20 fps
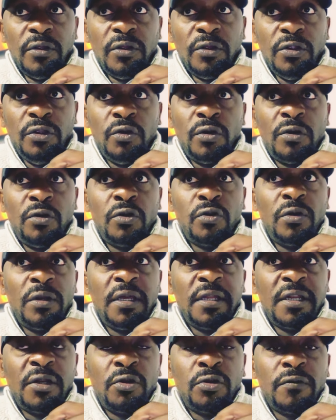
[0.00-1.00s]
you are going to
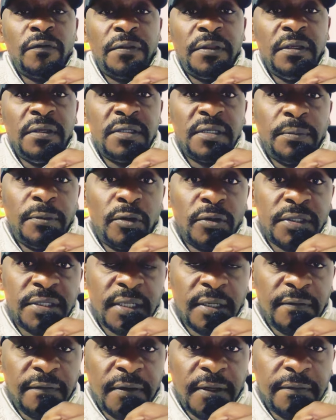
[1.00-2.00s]
learn a lot of things about
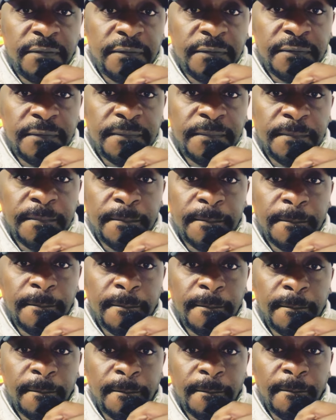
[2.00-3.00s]
self love.
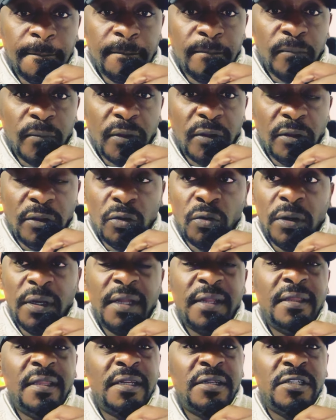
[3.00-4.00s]
You will
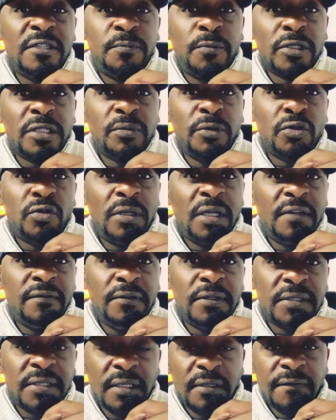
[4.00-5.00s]
learn that it's possible to love
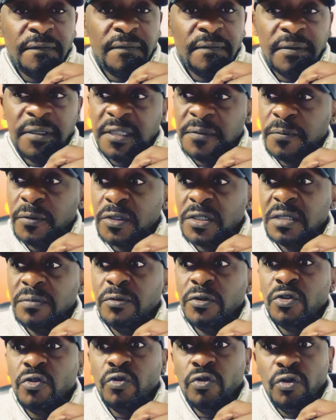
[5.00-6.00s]
yourself, it's
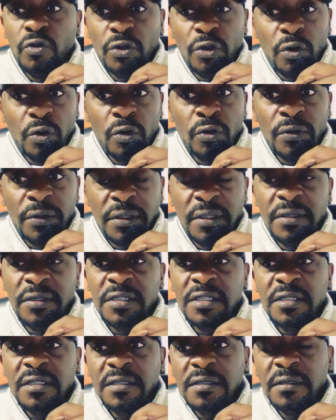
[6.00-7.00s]
possible to do your own
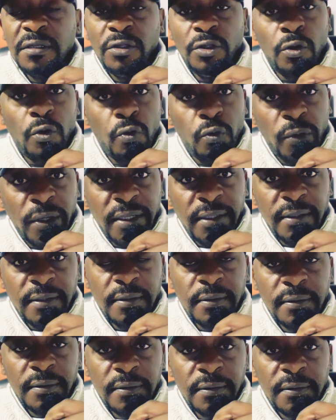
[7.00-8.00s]
things your way,
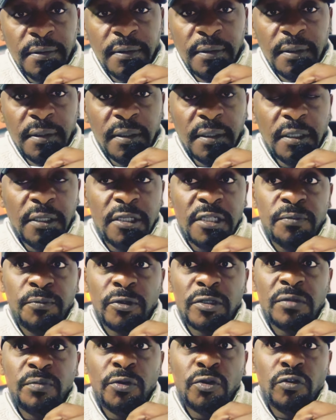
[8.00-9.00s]
it's
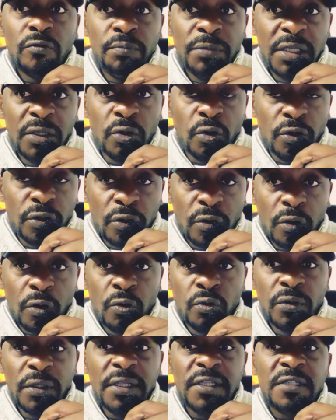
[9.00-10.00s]
possible to be on your
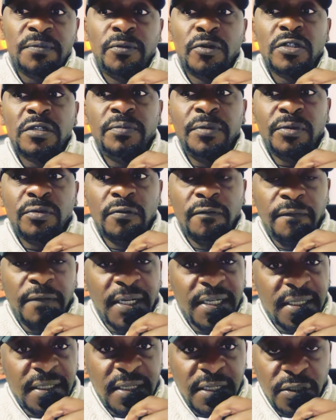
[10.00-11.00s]
own, it's possible to
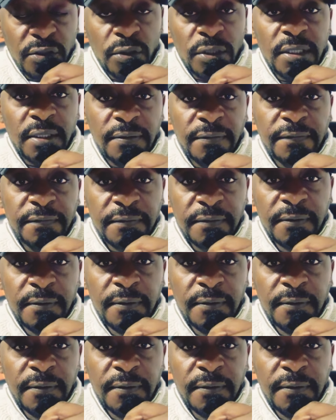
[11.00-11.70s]
validate yourself